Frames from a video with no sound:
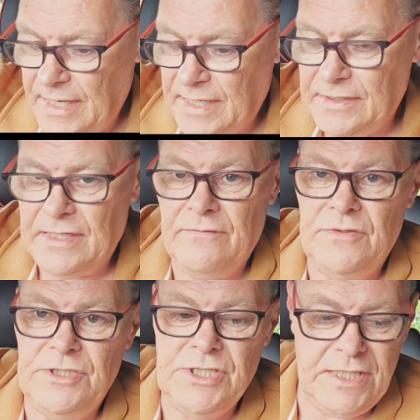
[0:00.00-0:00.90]
anything
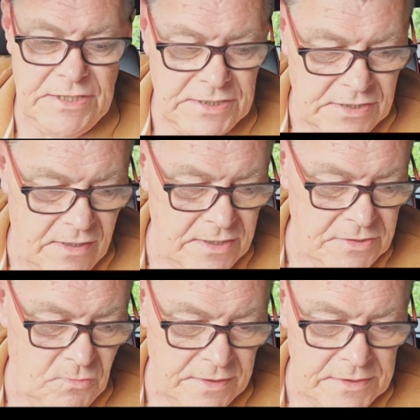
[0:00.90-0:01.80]
other than changing
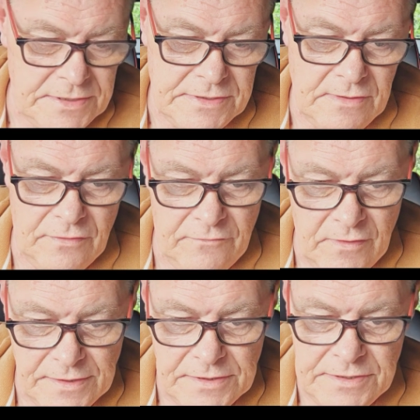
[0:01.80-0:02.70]
tires once on the
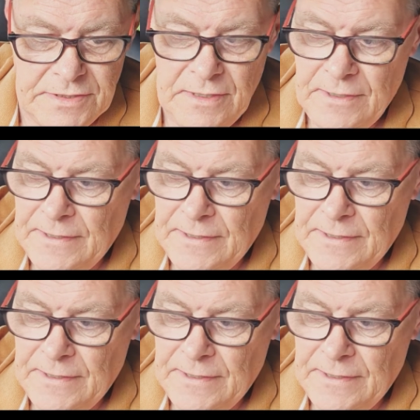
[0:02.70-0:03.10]
fronts,